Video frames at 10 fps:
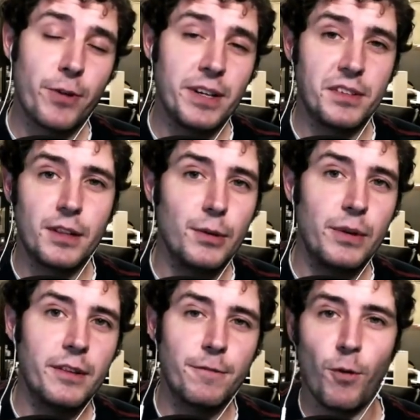batteries,
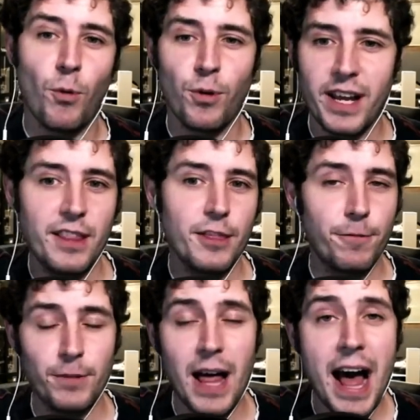including the four
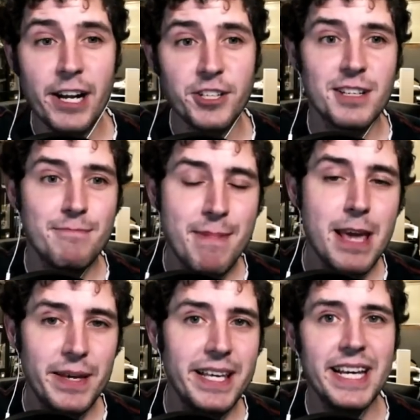in the flash, to
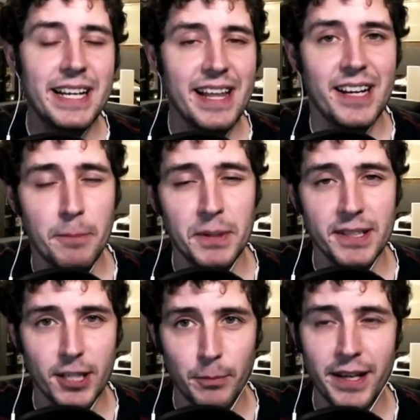maybe eke that
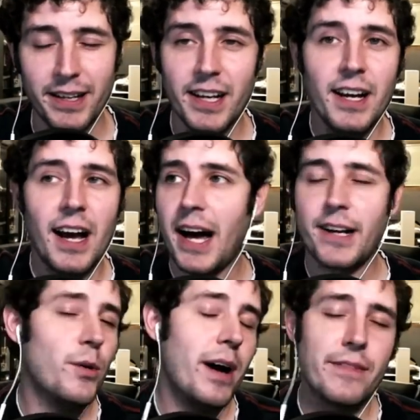up a little bit.
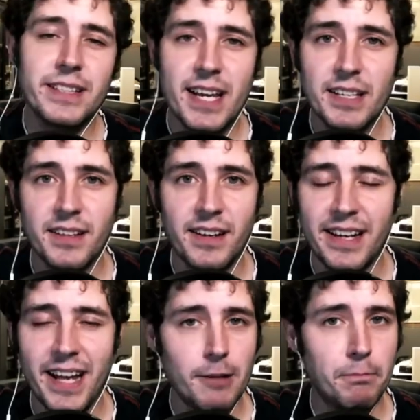I don't know. I haven't
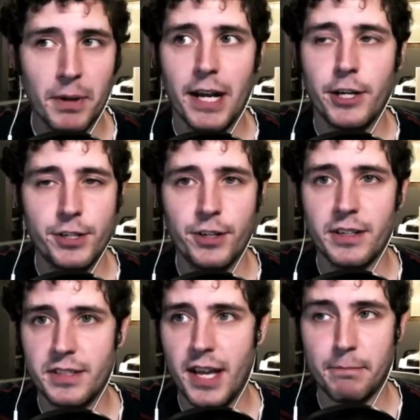tested it yet, but I
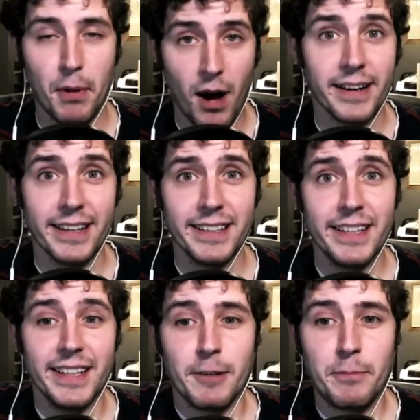sure as heck bought
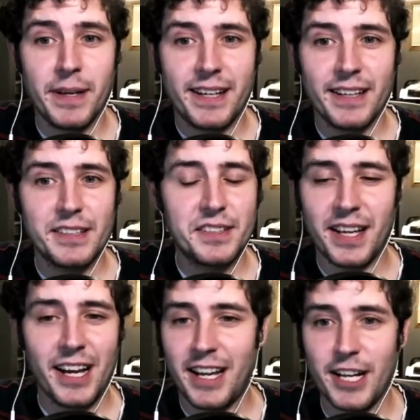it
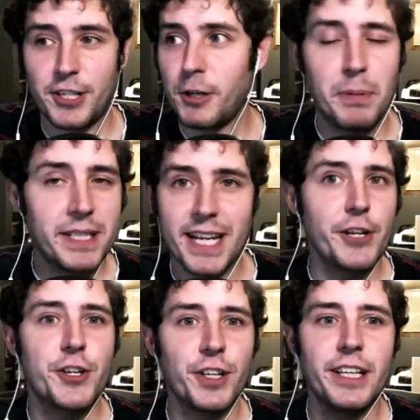because uh, it could
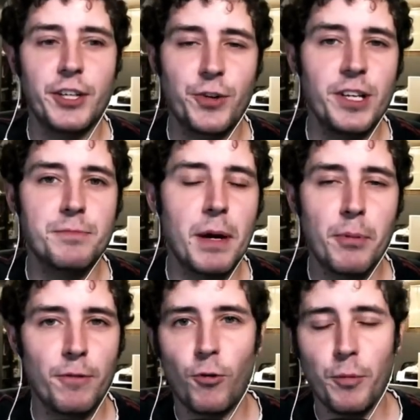potentially
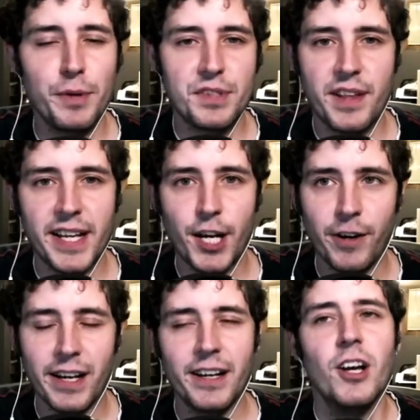increase my performance in
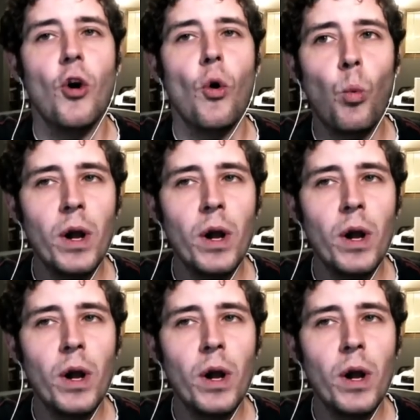that area.